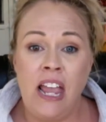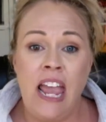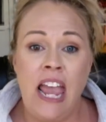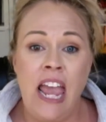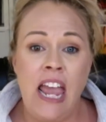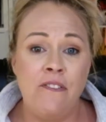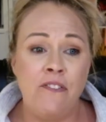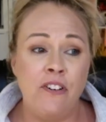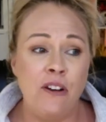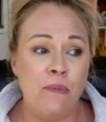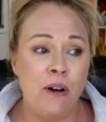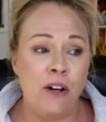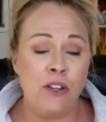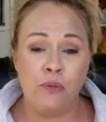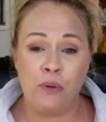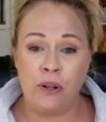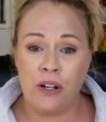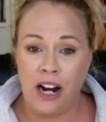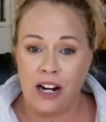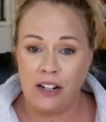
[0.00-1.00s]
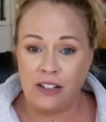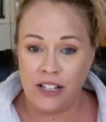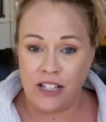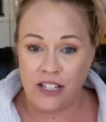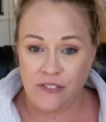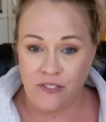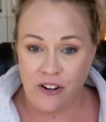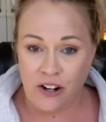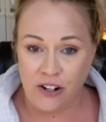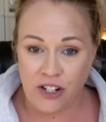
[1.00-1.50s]
Every month, regardless
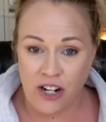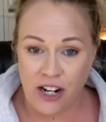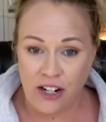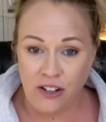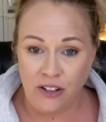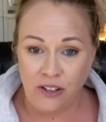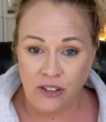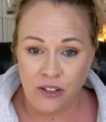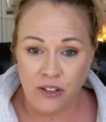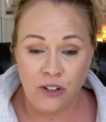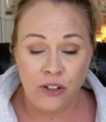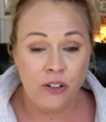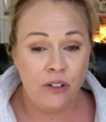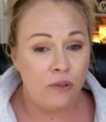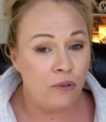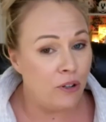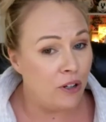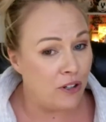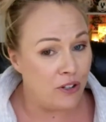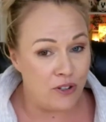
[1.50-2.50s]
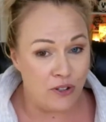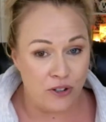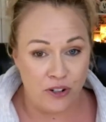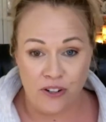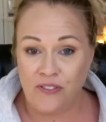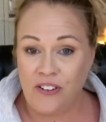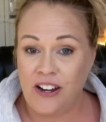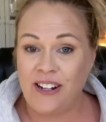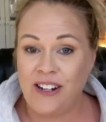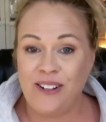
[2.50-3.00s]
of our title, we're a
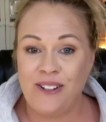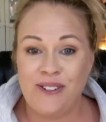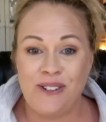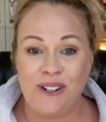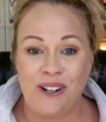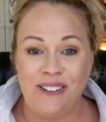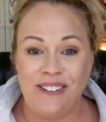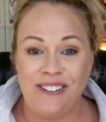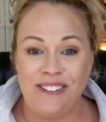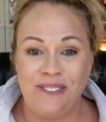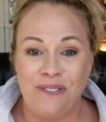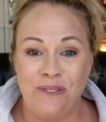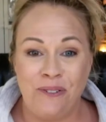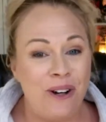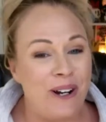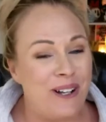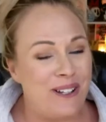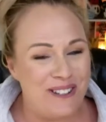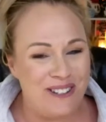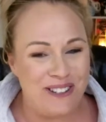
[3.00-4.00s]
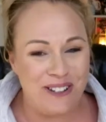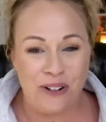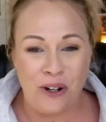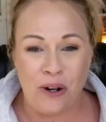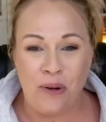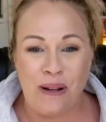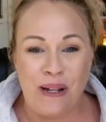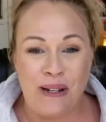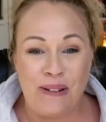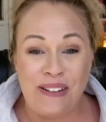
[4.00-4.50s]
certified consultant. We're at
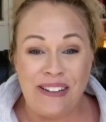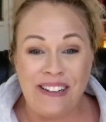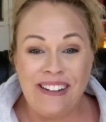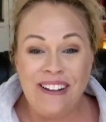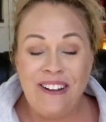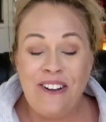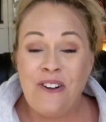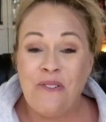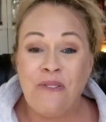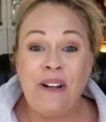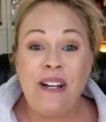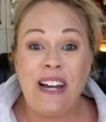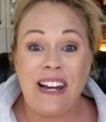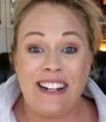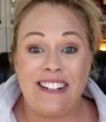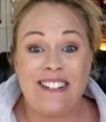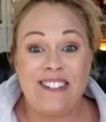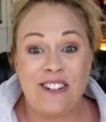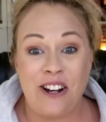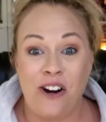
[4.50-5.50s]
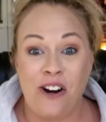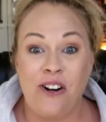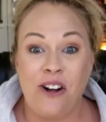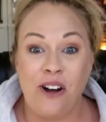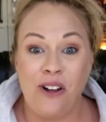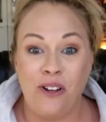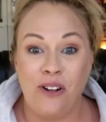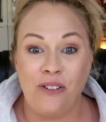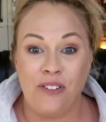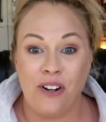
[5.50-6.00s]
zero, baby. We got to start
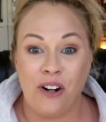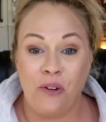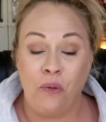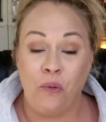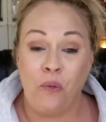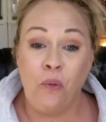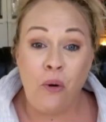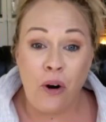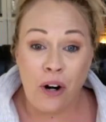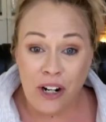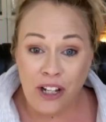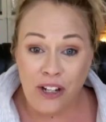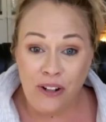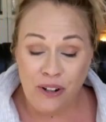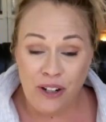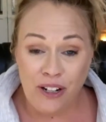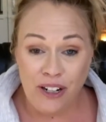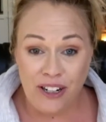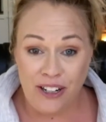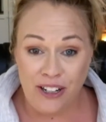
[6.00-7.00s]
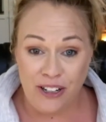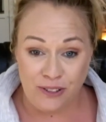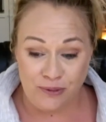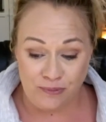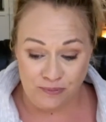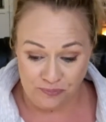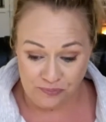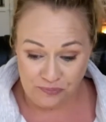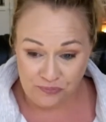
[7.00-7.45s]
all over. What are you going to do?